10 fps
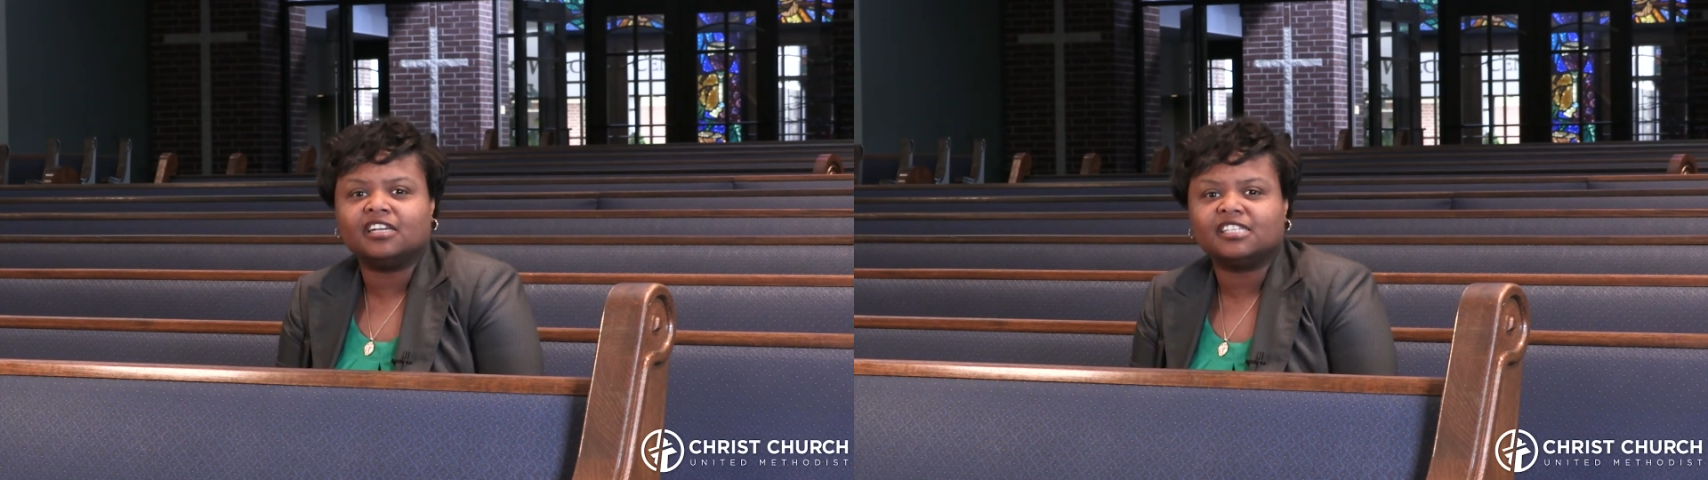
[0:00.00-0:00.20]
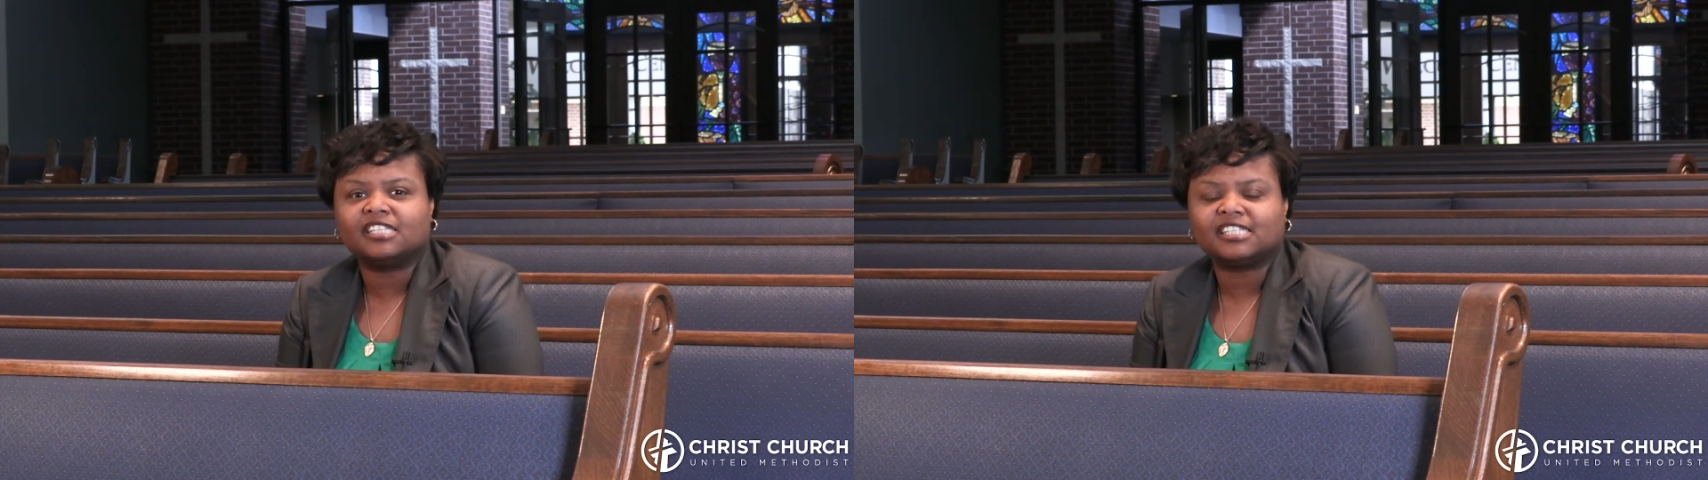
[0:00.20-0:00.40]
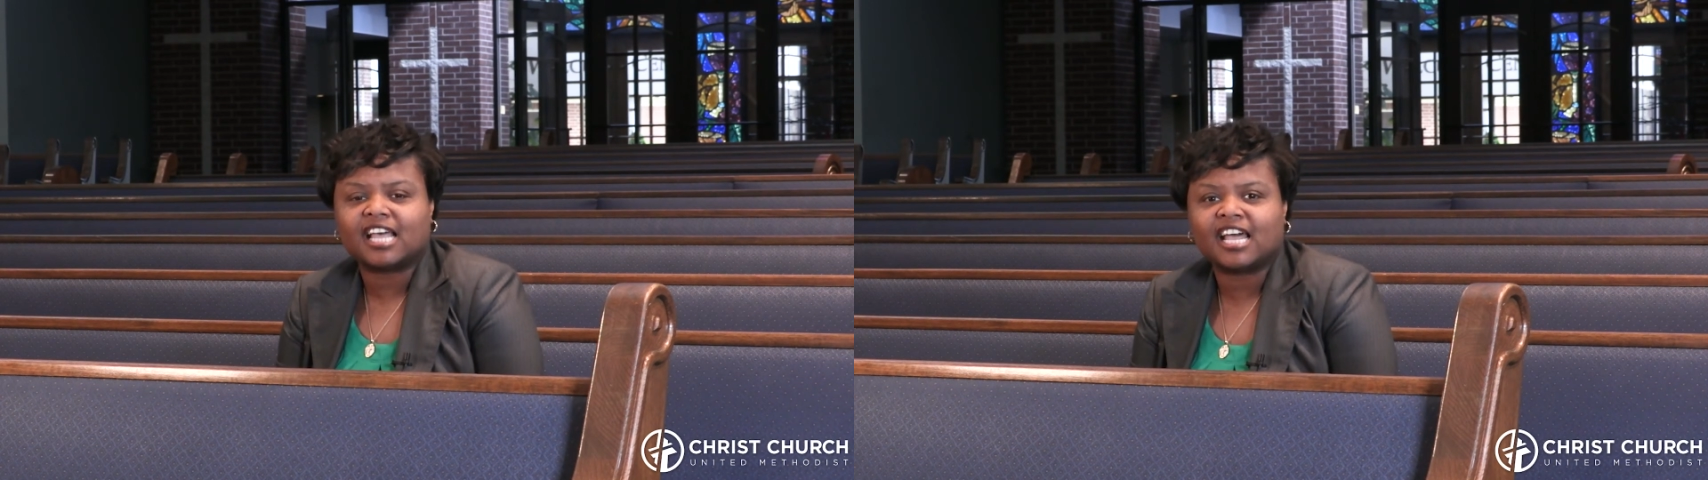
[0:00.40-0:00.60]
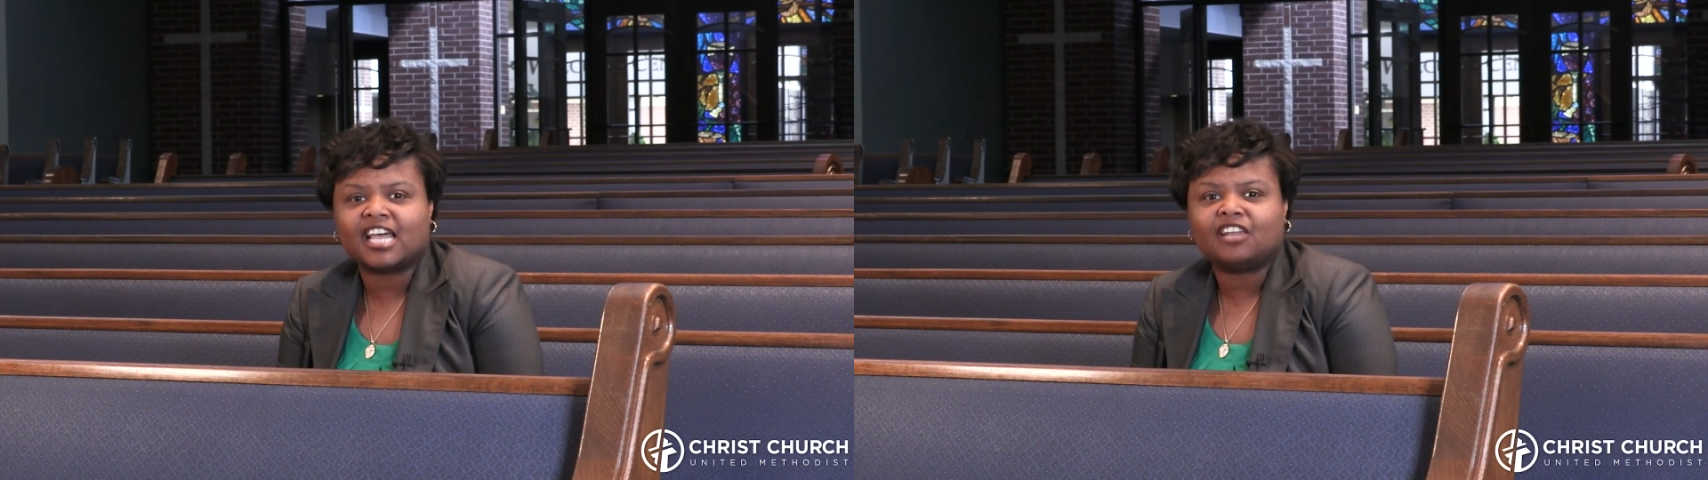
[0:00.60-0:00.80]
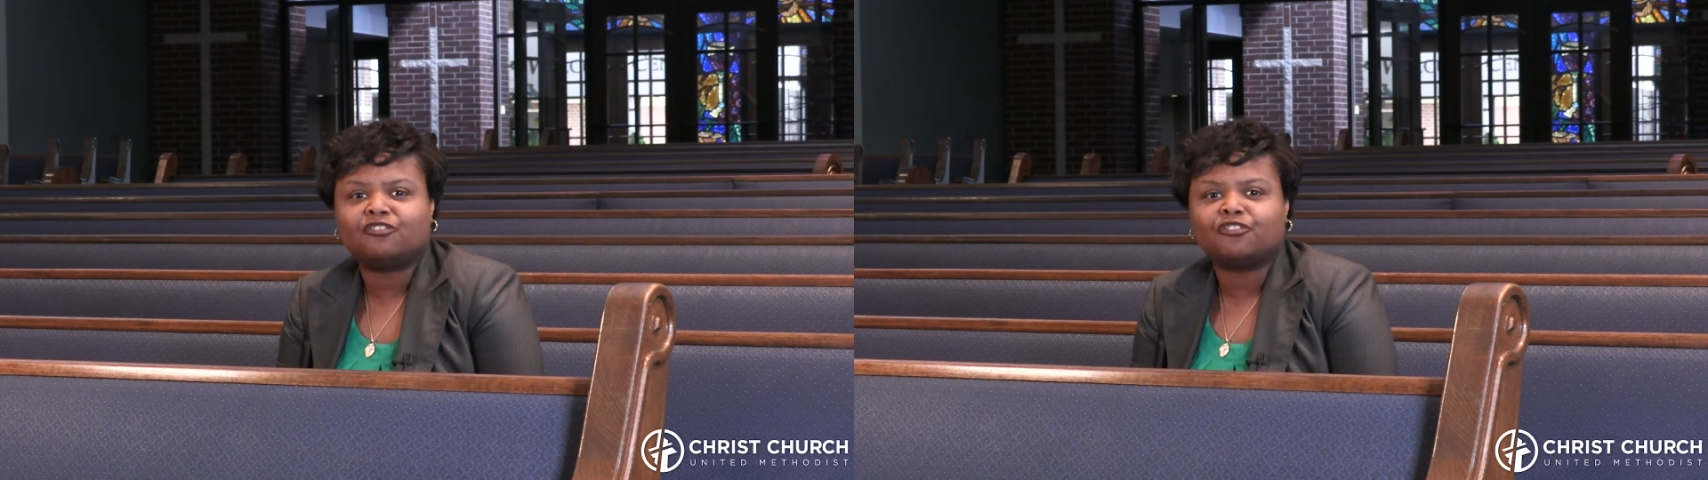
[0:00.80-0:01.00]
a
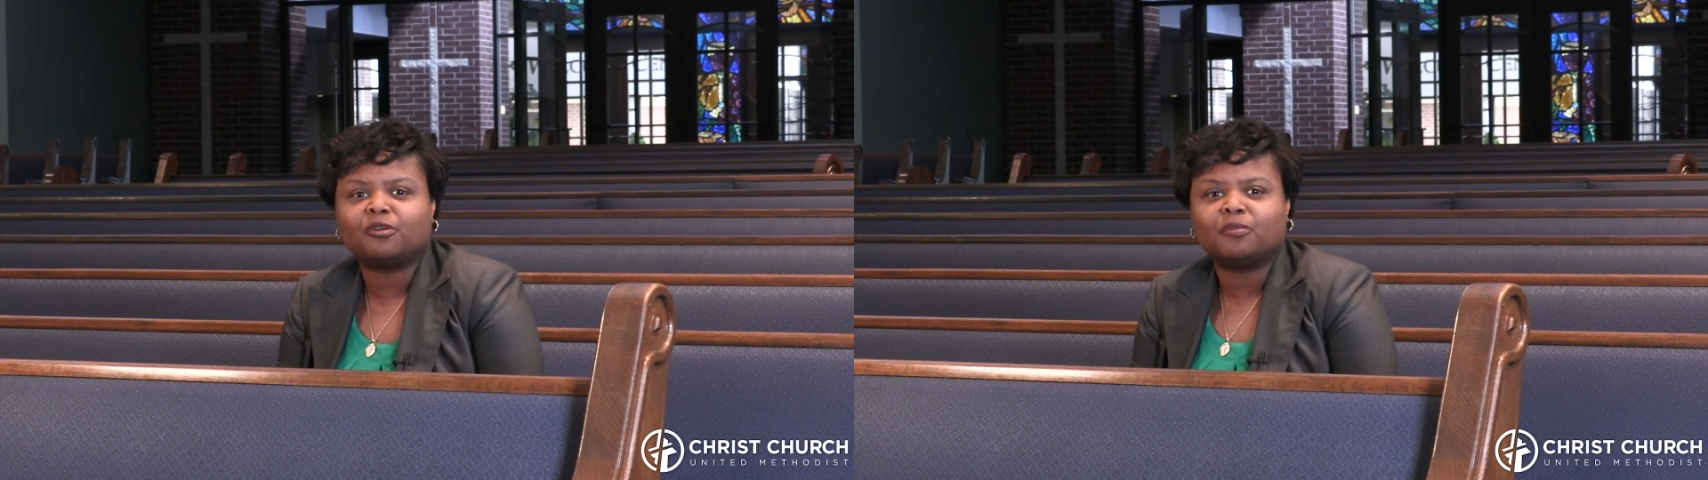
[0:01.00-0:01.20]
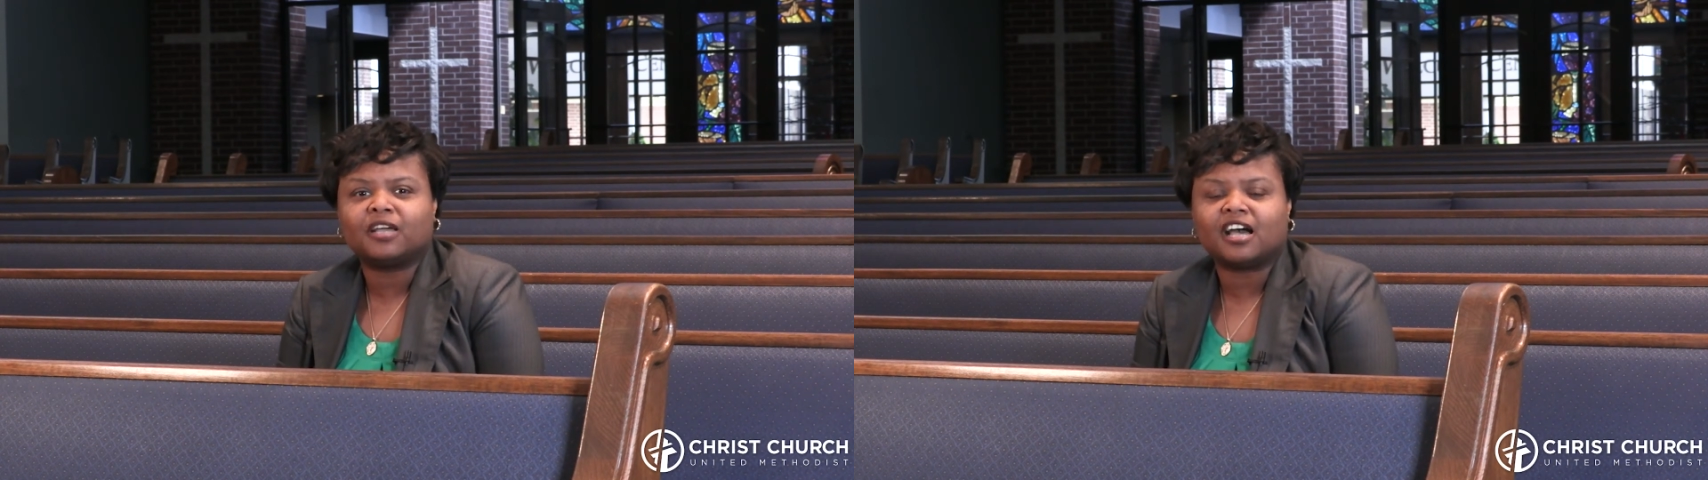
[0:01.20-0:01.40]
sign from